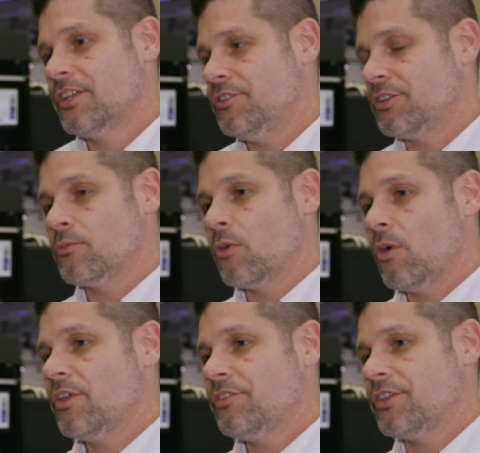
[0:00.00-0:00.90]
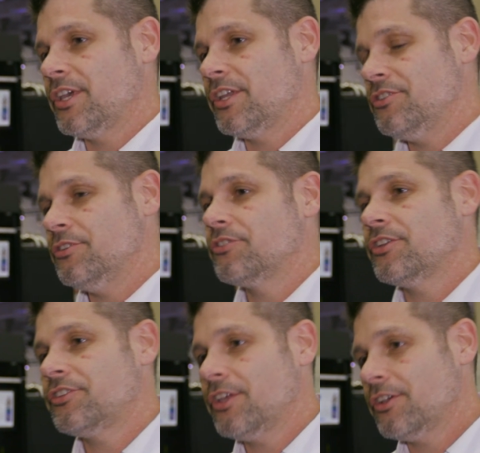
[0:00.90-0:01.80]
you can roll this in, you use
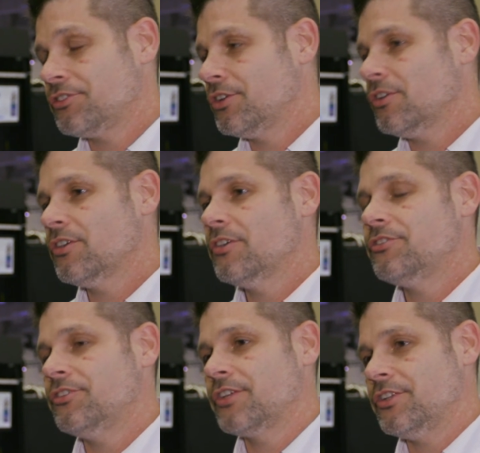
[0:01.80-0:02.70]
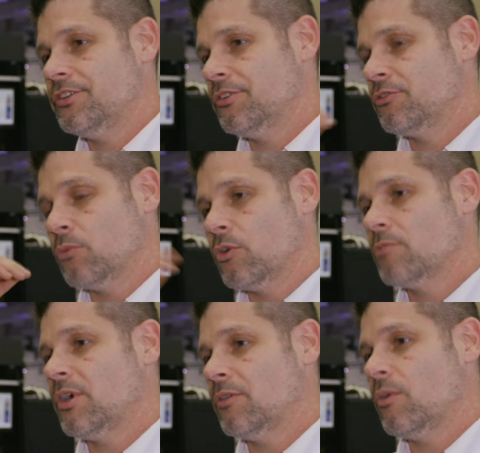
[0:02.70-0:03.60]
the chillers, you can use
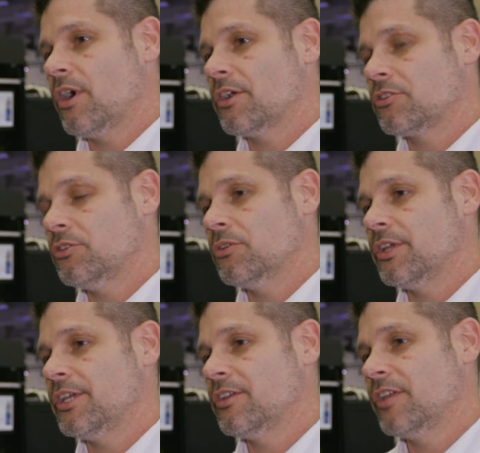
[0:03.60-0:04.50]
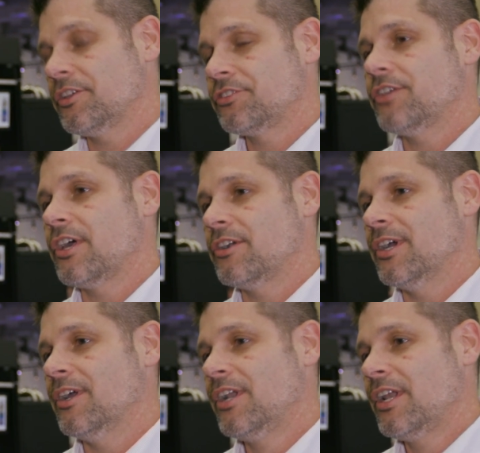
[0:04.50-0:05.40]
warm water cooling,
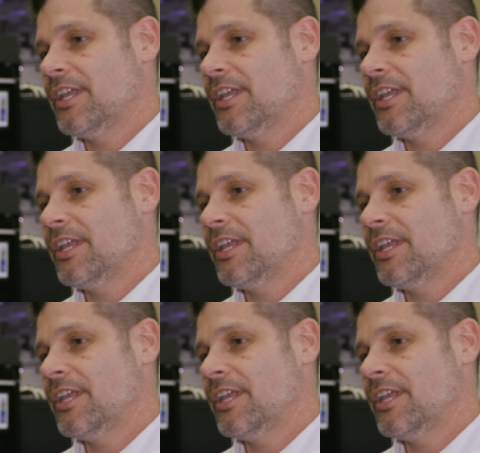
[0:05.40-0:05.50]
etc.